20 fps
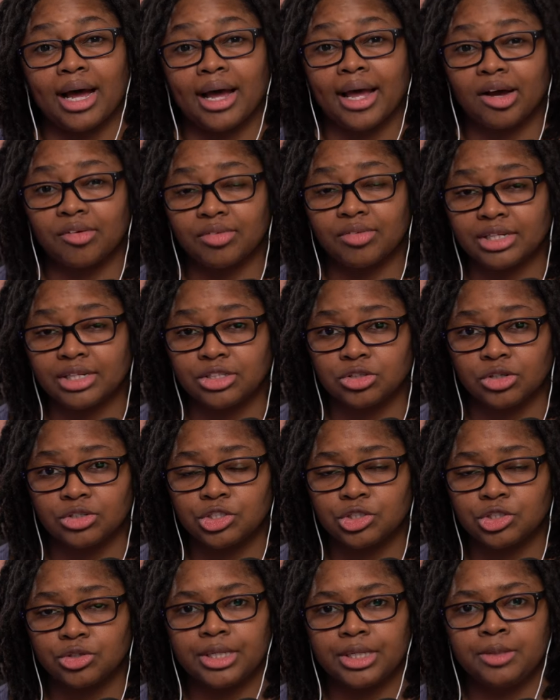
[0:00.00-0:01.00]
I have things on
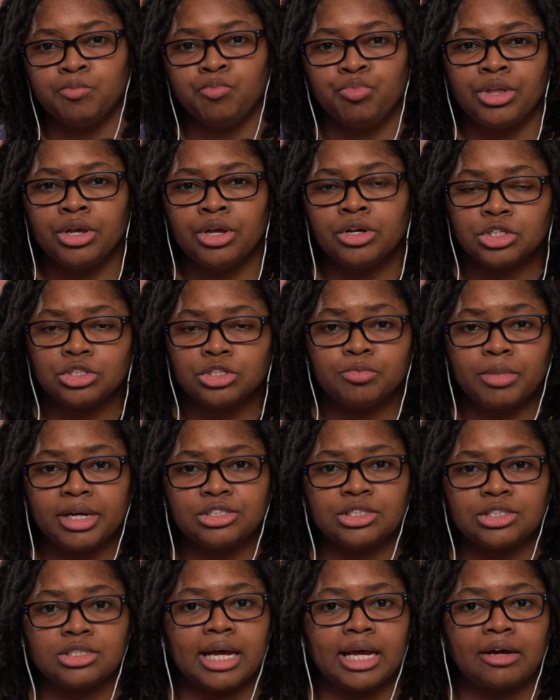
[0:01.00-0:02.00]
screen. So you may
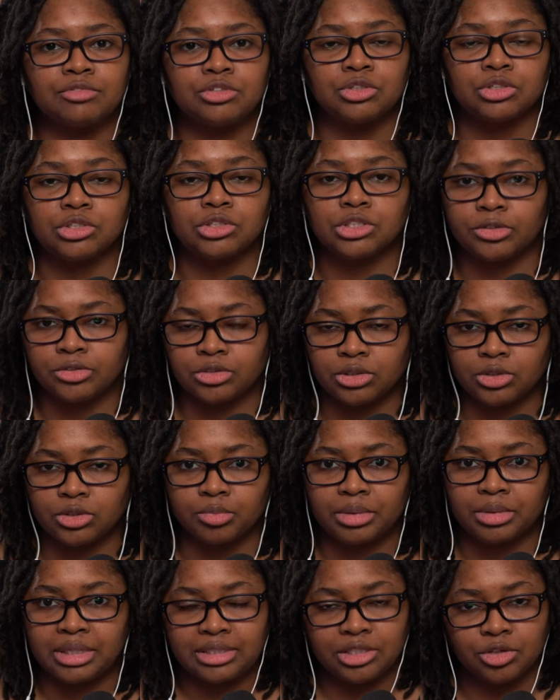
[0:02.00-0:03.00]
just have to search a
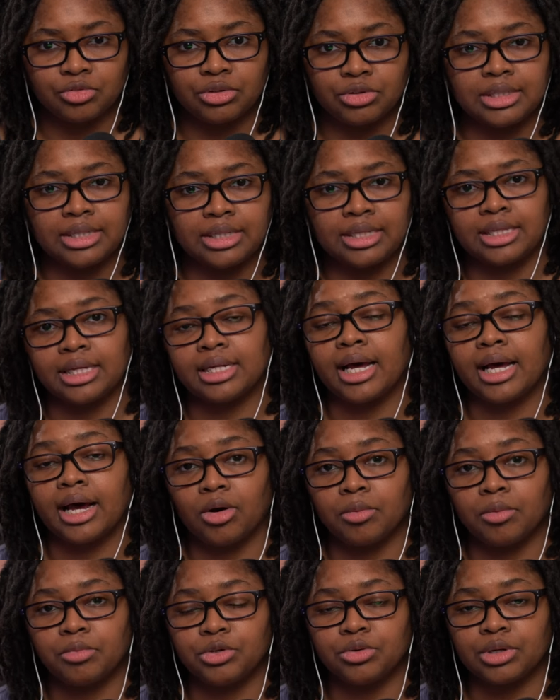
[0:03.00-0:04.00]
little bit differently than
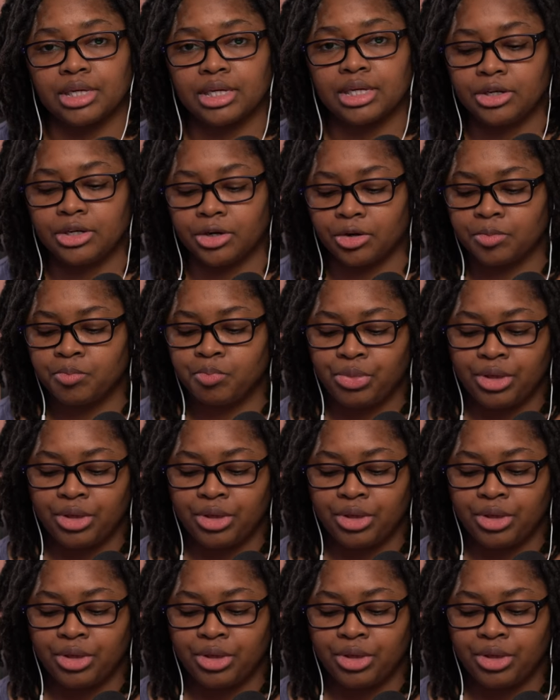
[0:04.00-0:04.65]
how I'm doing here.